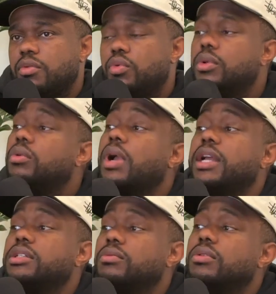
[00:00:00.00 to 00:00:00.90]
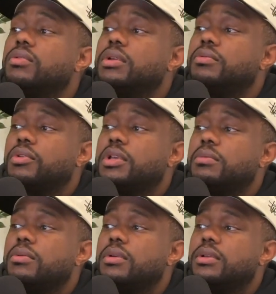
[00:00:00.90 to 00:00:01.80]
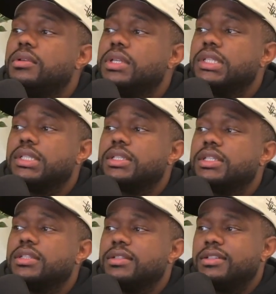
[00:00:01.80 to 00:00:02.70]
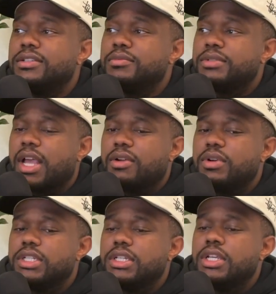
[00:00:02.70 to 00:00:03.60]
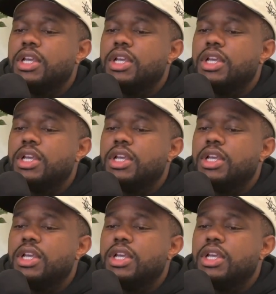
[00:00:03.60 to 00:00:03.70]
well, actually real quick before you keep going, this is a little side question.